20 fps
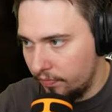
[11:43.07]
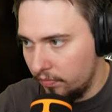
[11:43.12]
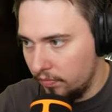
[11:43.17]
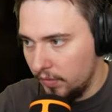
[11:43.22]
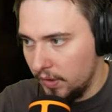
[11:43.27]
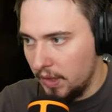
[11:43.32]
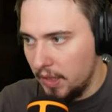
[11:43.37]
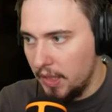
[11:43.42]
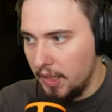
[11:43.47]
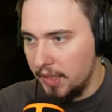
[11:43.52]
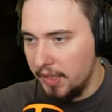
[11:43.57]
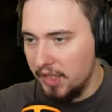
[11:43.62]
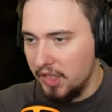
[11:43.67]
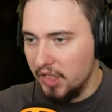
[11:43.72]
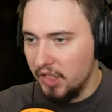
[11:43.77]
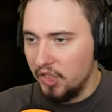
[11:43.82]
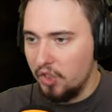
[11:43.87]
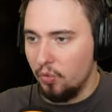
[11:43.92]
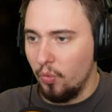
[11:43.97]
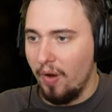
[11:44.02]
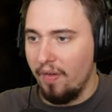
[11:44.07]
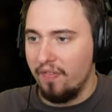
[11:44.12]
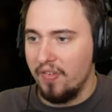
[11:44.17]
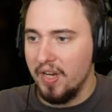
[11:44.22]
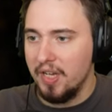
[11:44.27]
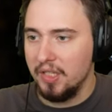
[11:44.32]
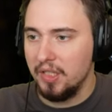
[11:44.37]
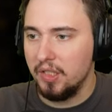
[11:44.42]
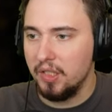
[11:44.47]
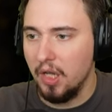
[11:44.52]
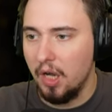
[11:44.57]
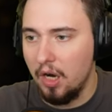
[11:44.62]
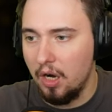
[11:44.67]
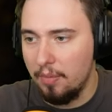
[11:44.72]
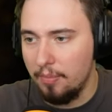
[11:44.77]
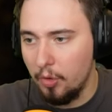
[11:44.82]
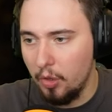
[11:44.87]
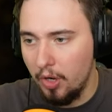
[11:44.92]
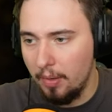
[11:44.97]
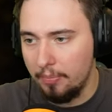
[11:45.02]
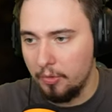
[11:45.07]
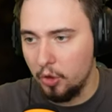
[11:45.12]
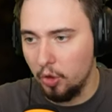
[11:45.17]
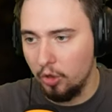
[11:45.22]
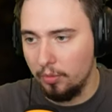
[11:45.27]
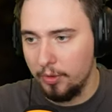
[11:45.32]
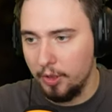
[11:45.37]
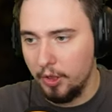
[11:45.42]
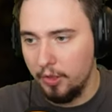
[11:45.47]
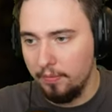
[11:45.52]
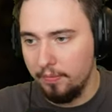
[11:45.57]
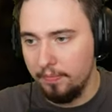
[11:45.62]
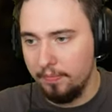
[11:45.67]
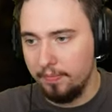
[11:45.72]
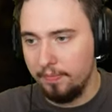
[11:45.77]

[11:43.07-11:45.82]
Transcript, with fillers: Nice. Swiftness, armor absorption.